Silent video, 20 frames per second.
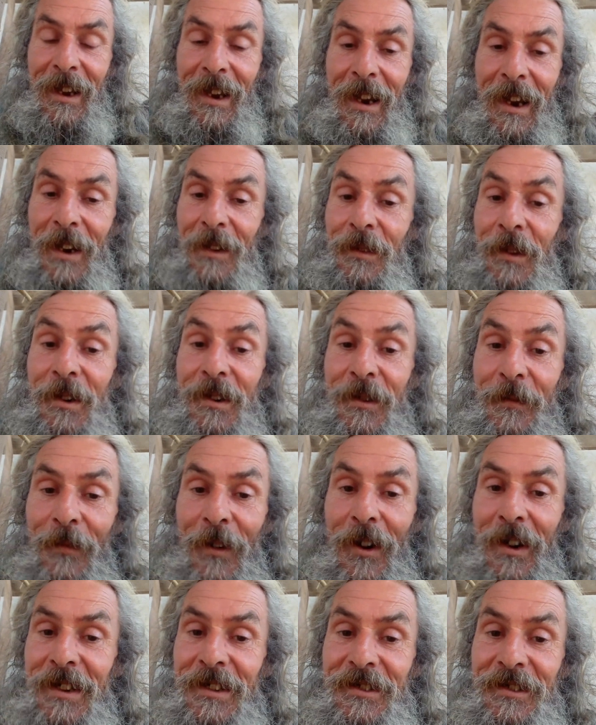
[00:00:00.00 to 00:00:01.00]
and the
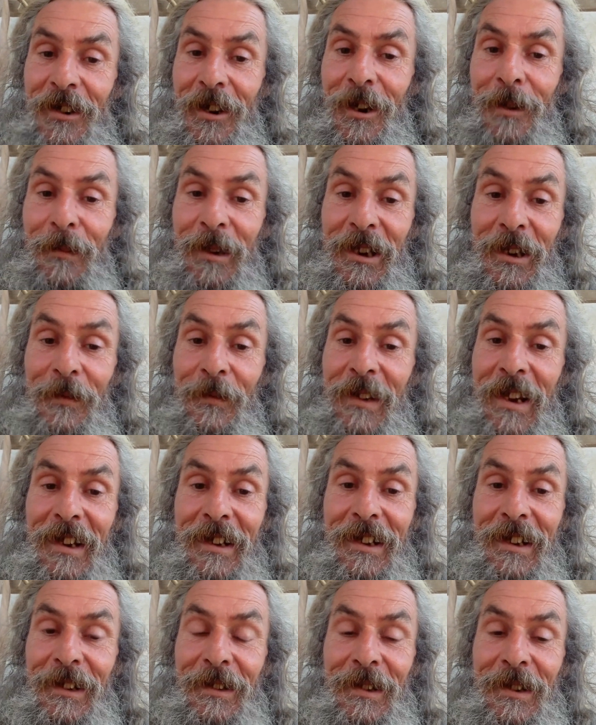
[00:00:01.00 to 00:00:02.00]
divine timing of
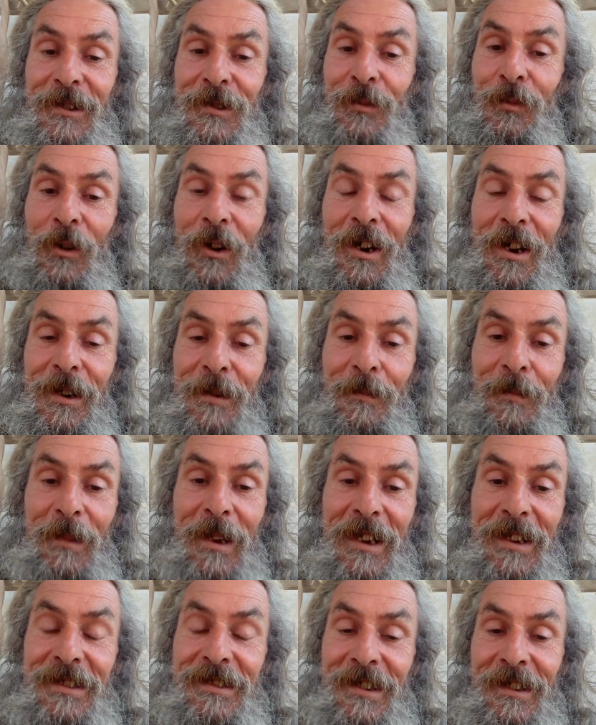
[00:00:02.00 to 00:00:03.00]
getting this word
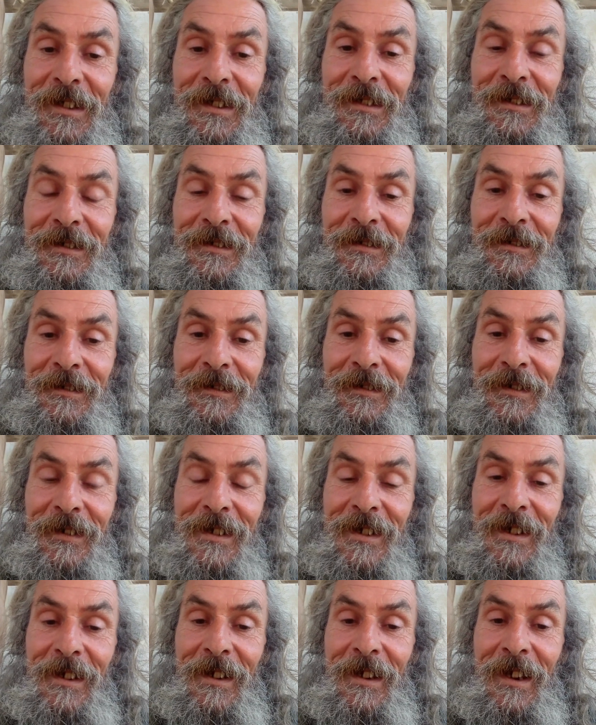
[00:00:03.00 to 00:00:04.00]
meter
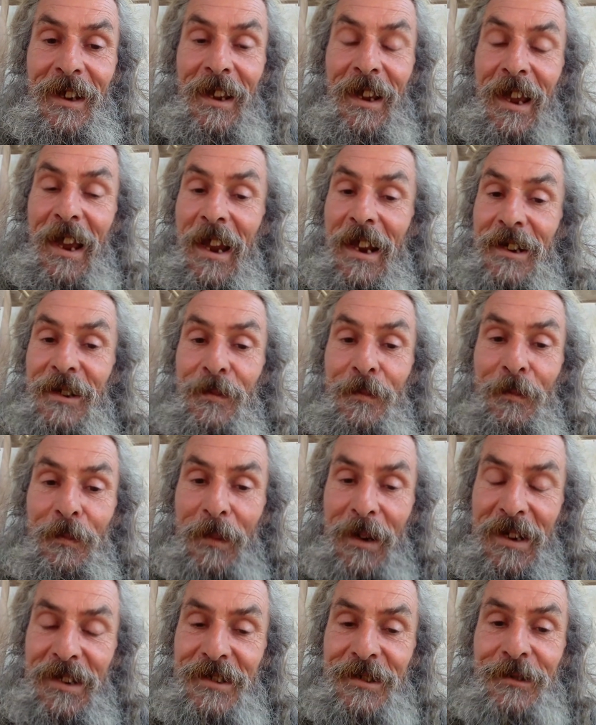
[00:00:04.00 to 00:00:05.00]
and
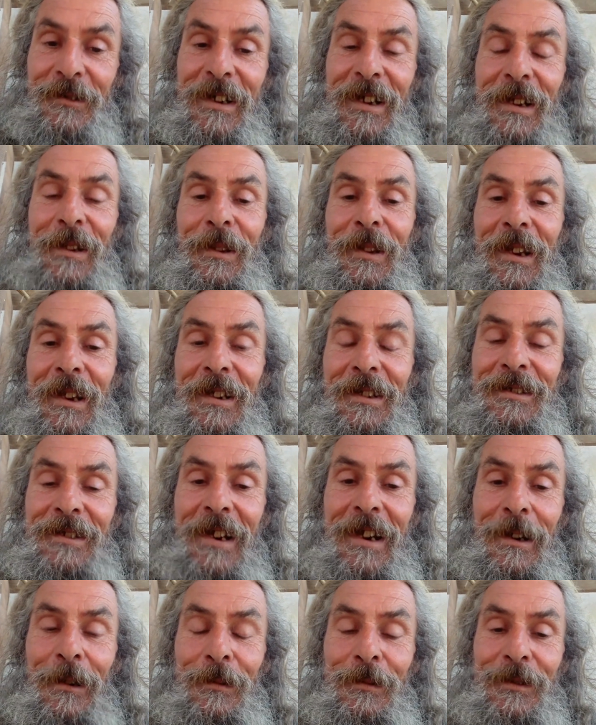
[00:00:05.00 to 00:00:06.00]
metering things
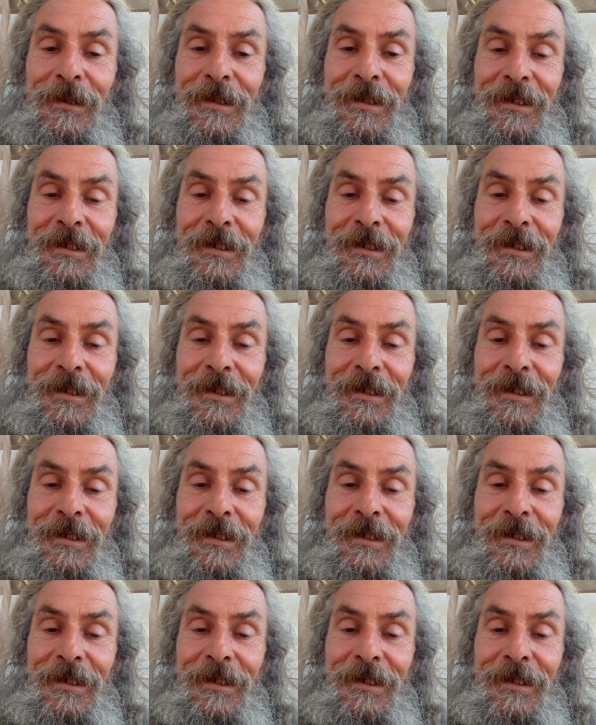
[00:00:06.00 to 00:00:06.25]
out.